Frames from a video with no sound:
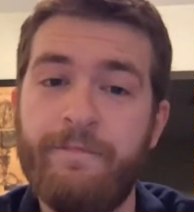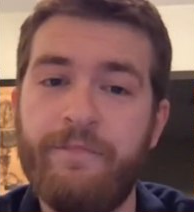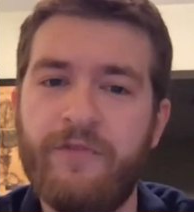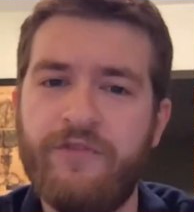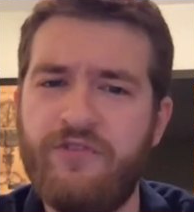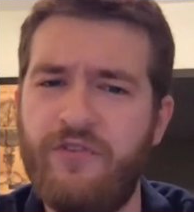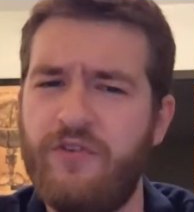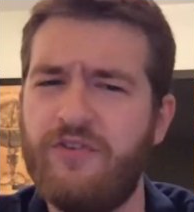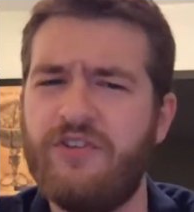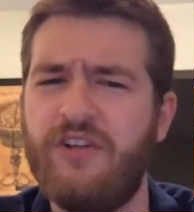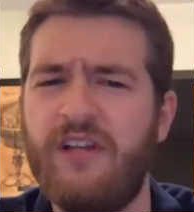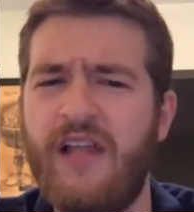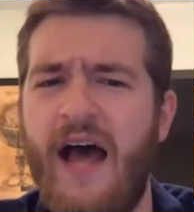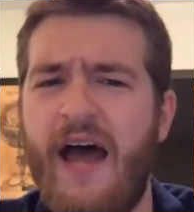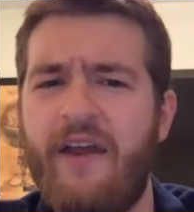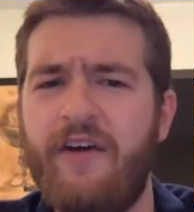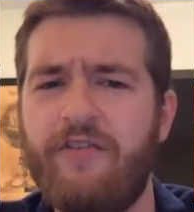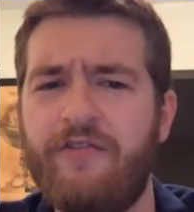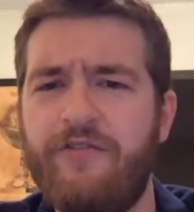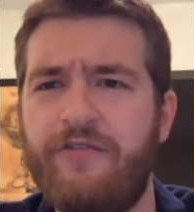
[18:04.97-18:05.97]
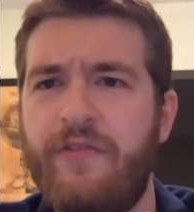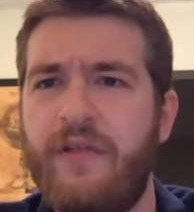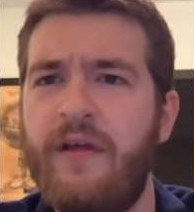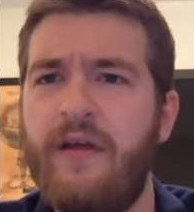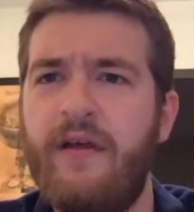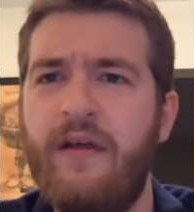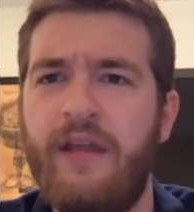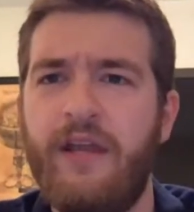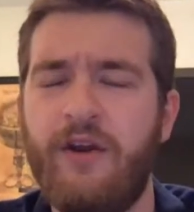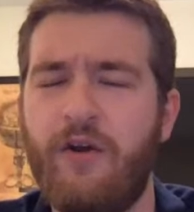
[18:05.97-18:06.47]
So there's a lot of
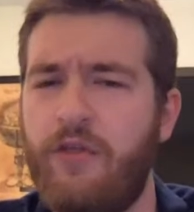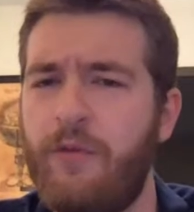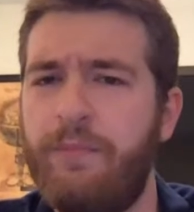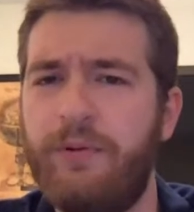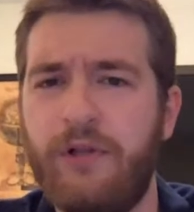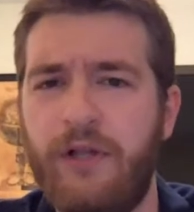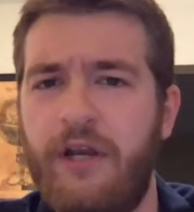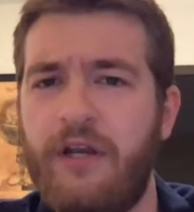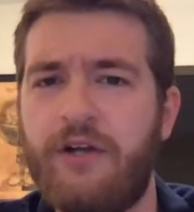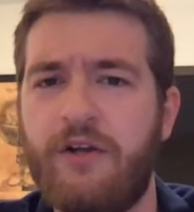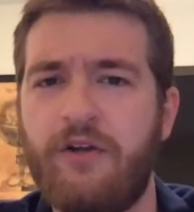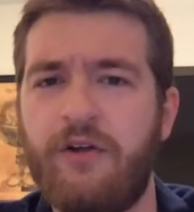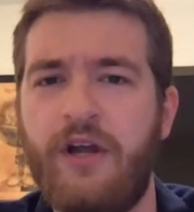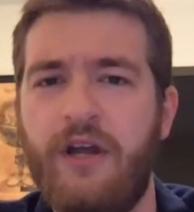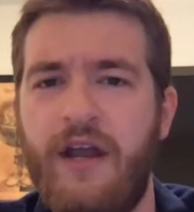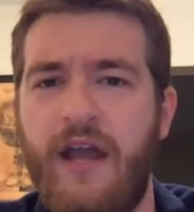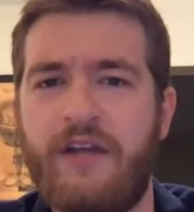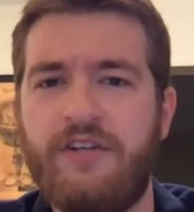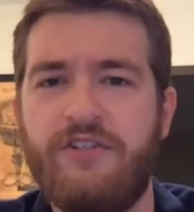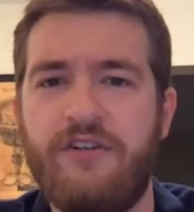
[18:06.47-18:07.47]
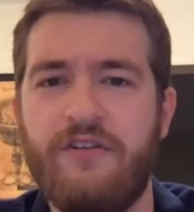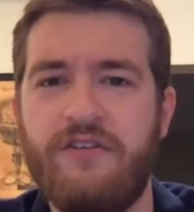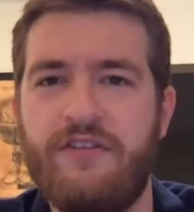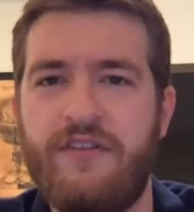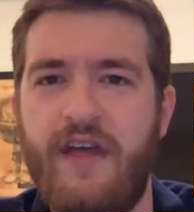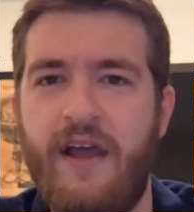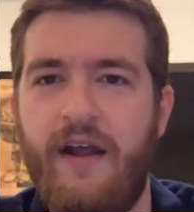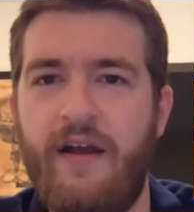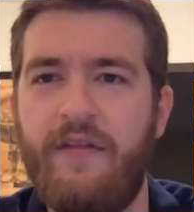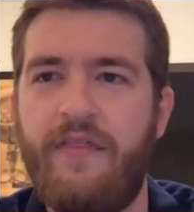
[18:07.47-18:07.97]
you know the political connections
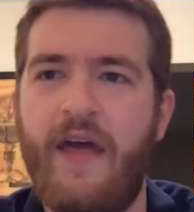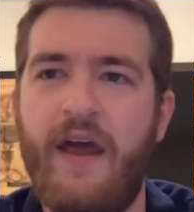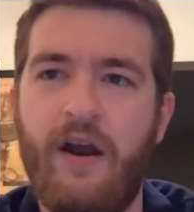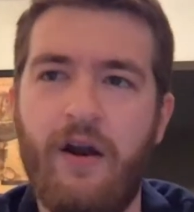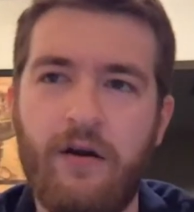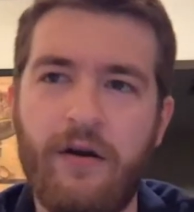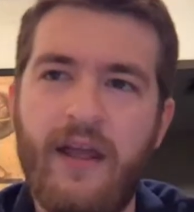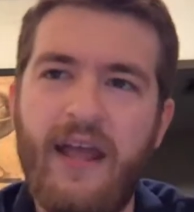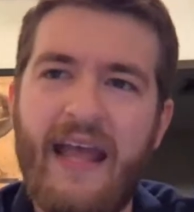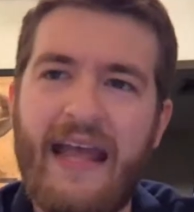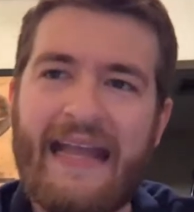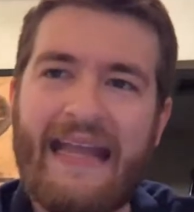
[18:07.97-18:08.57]
there that are